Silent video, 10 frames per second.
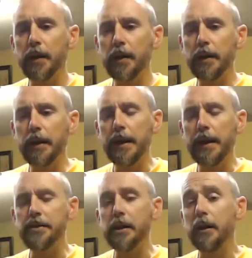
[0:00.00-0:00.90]
it's
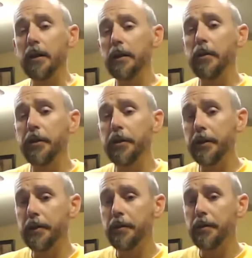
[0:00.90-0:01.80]
a little
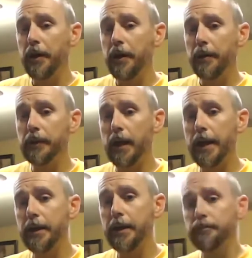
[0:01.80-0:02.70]
thinner than I would like.